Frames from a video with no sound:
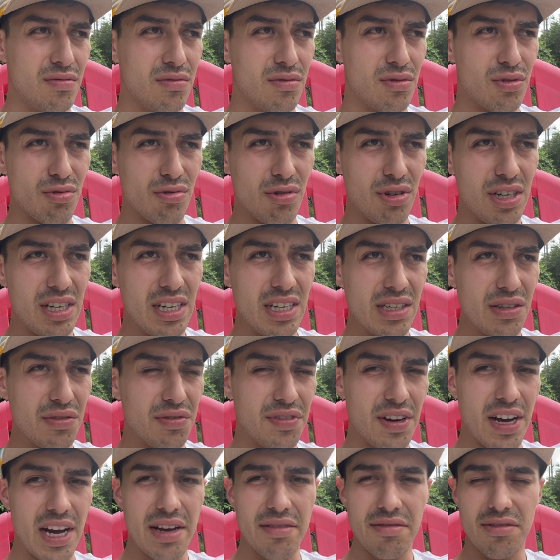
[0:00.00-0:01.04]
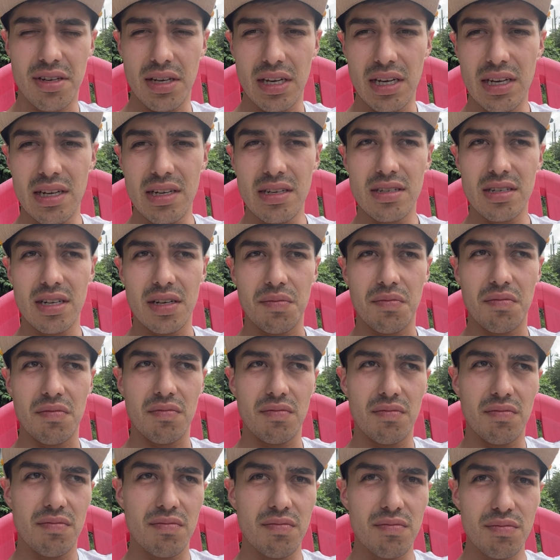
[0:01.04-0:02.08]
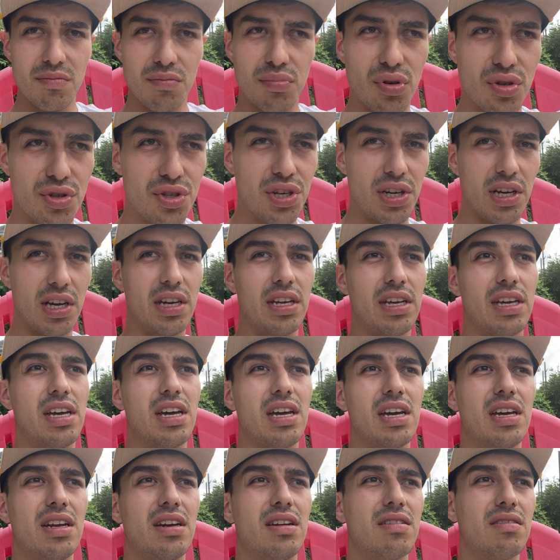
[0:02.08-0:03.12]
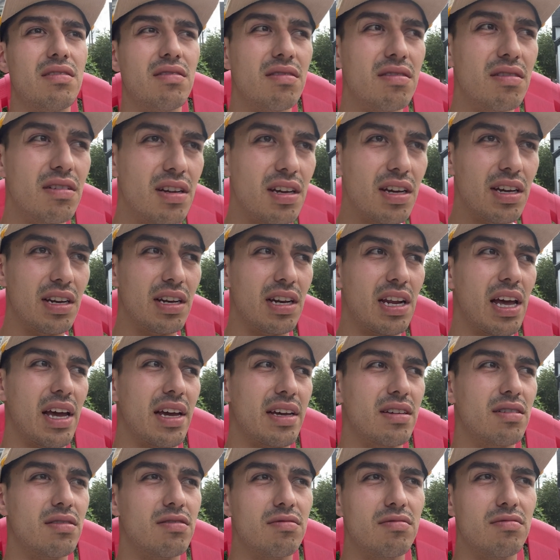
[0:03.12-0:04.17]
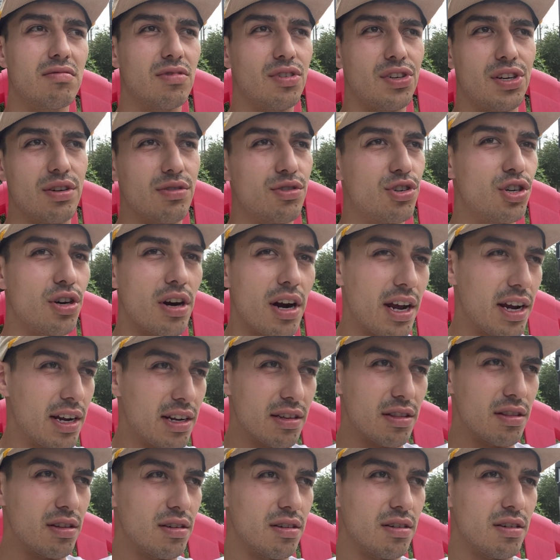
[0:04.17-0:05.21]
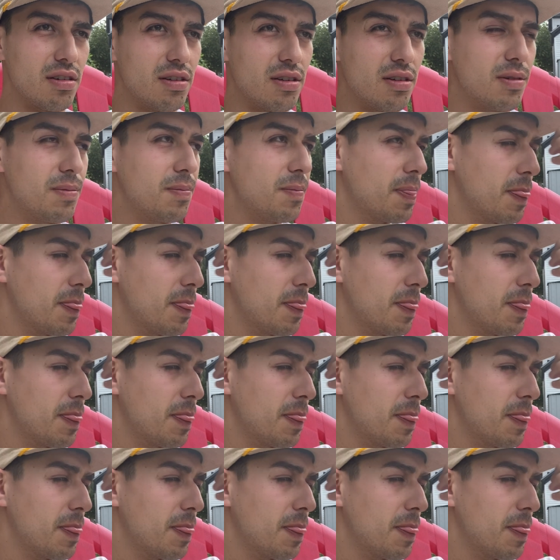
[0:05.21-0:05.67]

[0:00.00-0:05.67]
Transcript: 3 to 5 days, I'm pushing it again and like trying the